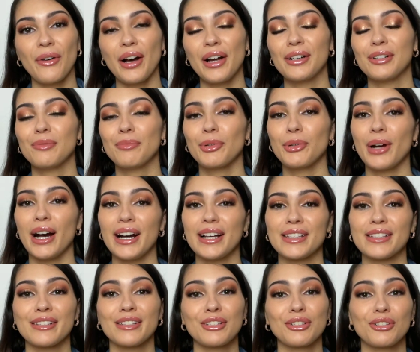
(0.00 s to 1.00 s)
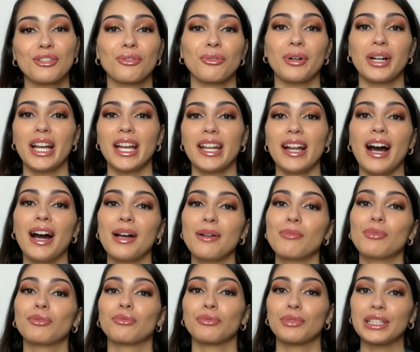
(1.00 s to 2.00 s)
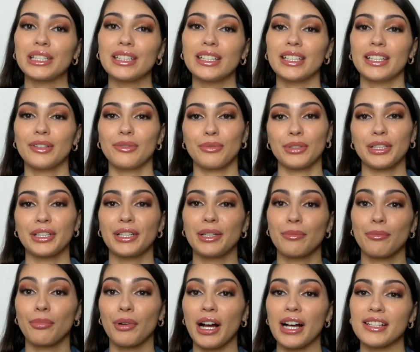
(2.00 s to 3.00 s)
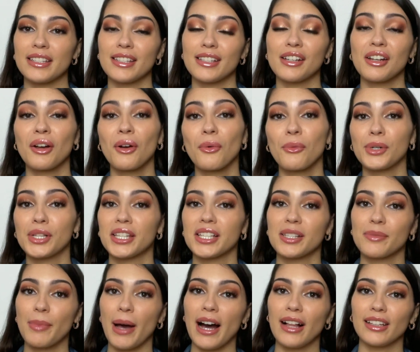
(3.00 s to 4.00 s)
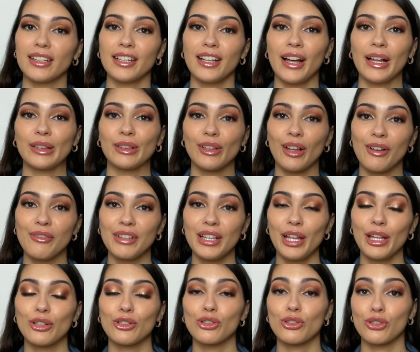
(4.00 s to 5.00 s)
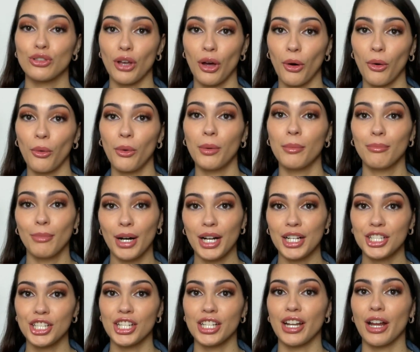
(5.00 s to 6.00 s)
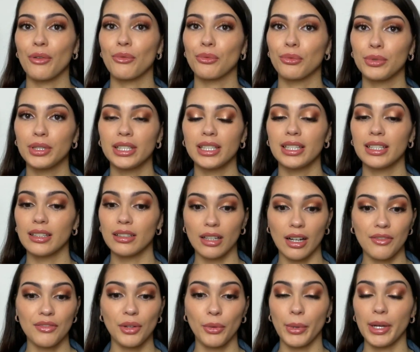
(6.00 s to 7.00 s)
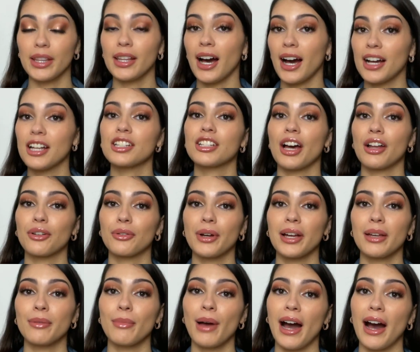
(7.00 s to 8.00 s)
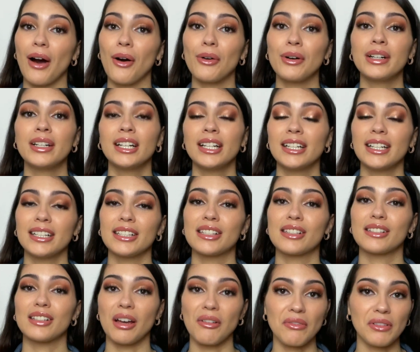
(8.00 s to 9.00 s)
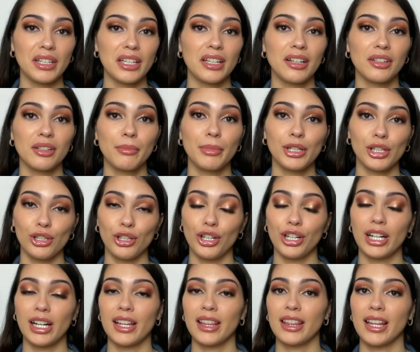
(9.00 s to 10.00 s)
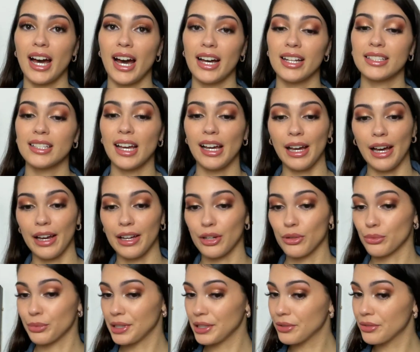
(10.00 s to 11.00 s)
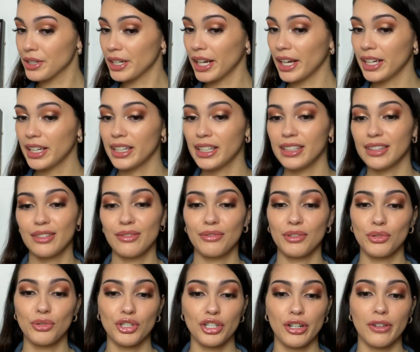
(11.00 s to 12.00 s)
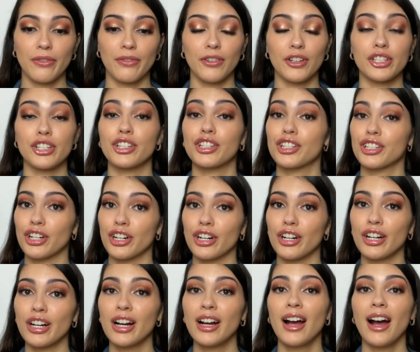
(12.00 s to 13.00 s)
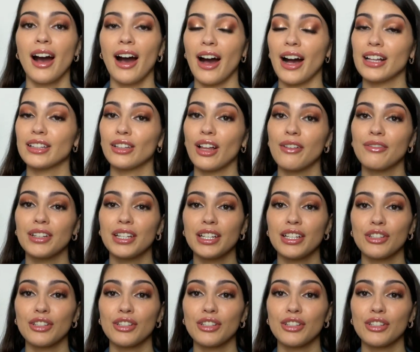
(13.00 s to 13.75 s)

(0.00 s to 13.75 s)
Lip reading: I hope you guys enjoyed. I'm really impressed with this palette. I love it so much, and I really love the way the eyeshadow came out. It's definitely going to be a look that I recreate in the future for sure. I love it.